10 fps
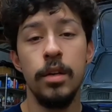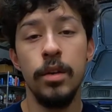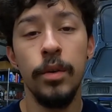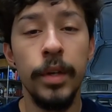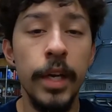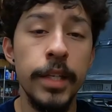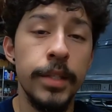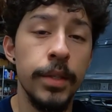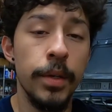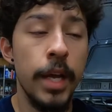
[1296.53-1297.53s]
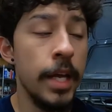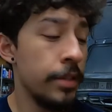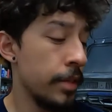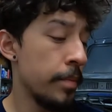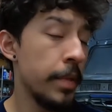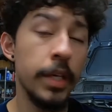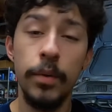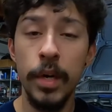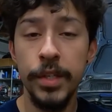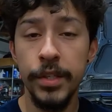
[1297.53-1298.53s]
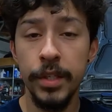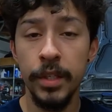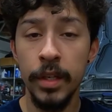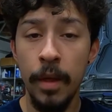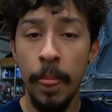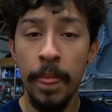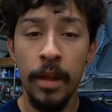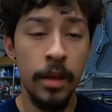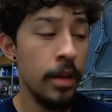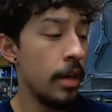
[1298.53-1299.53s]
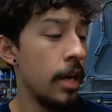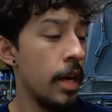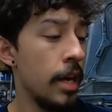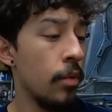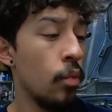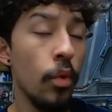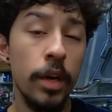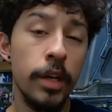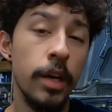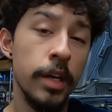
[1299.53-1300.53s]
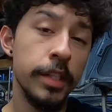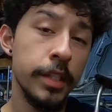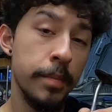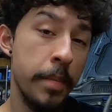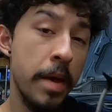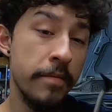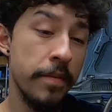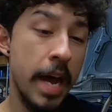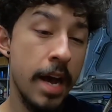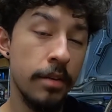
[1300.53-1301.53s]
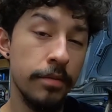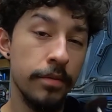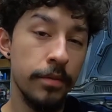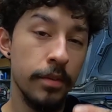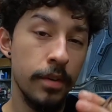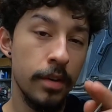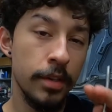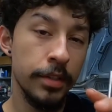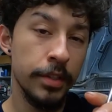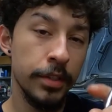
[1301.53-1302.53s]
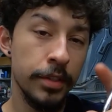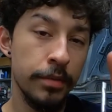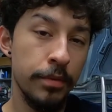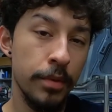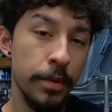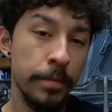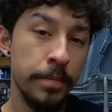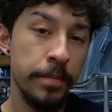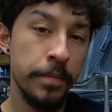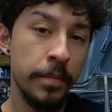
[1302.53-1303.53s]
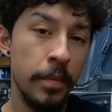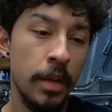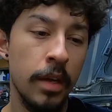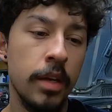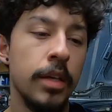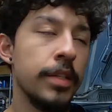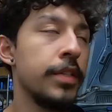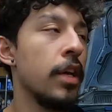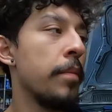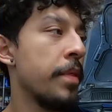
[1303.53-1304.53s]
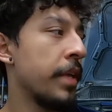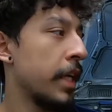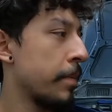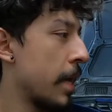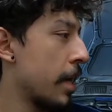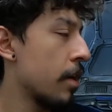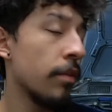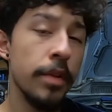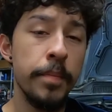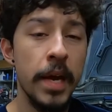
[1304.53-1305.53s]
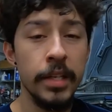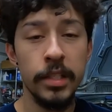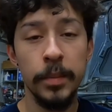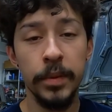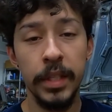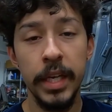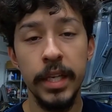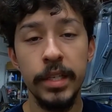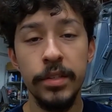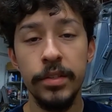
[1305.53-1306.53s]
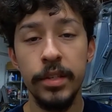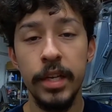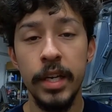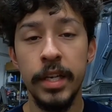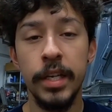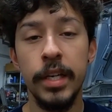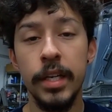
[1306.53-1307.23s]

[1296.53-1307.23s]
Okay, so to answer the big question, what caused the bent valve on cylinder 4? So I've been thinking about it over the past couple days, and